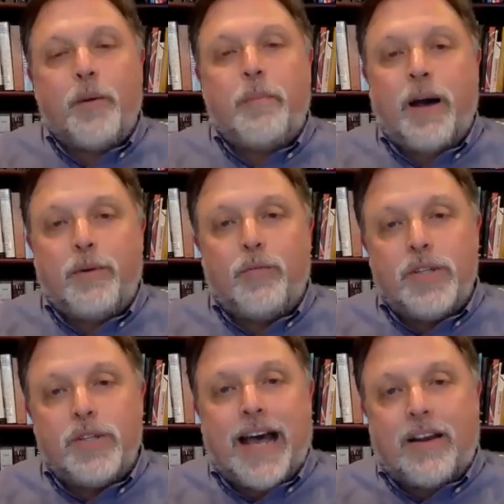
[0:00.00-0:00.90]
Obama
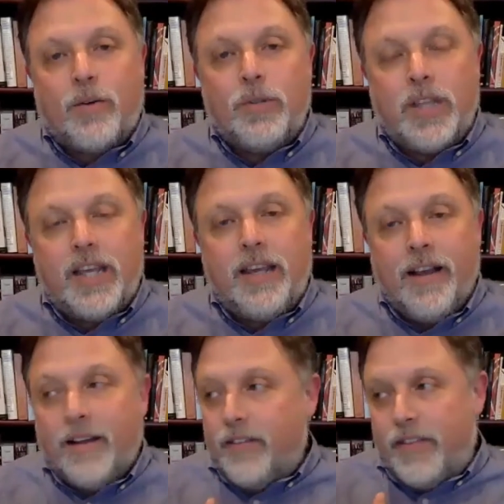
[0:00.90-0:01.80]
was not only
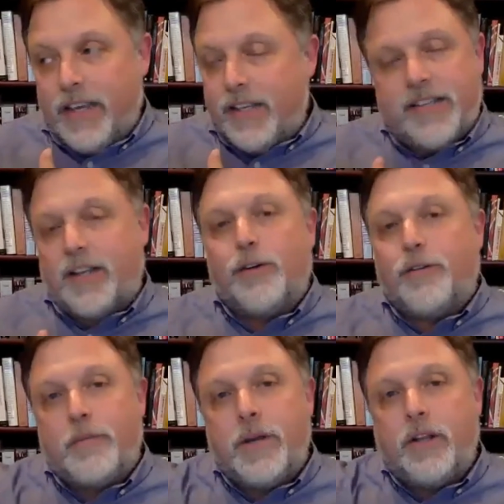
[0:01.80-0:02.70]
the senator
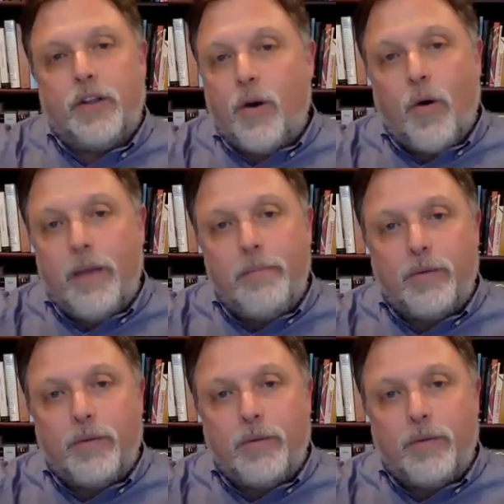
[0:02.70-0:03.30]
from Illinois,